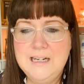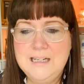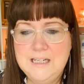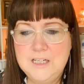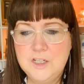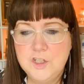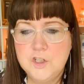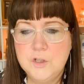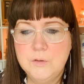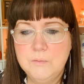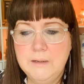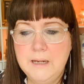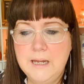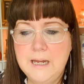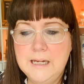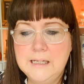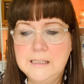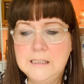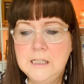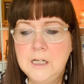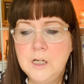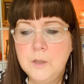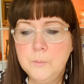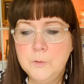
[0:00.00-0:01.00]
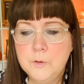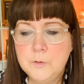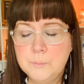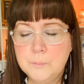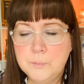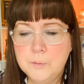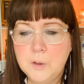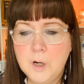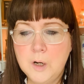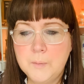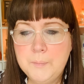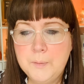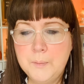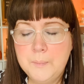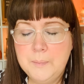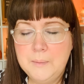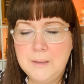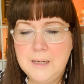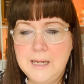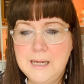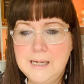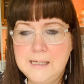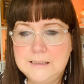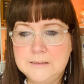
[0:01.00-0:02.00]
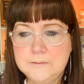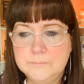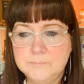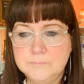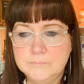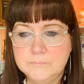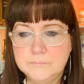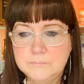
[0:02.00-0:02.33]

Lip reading: literally would probably